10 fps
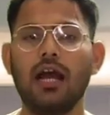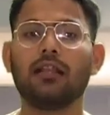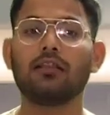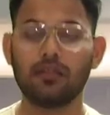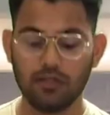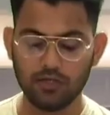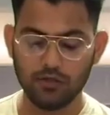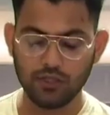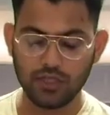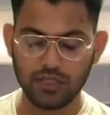And the third
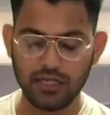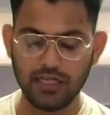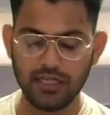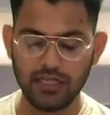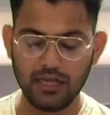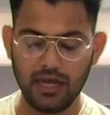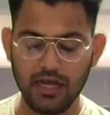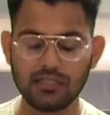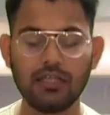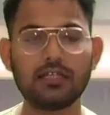question that he
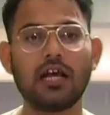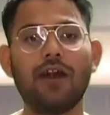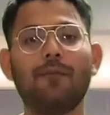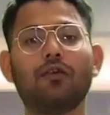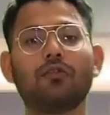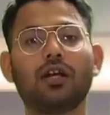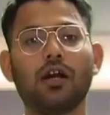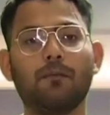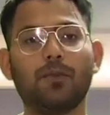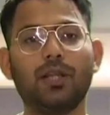asks is about the
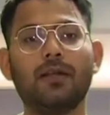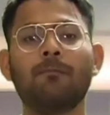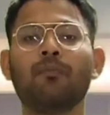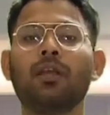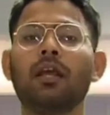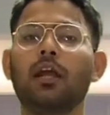company.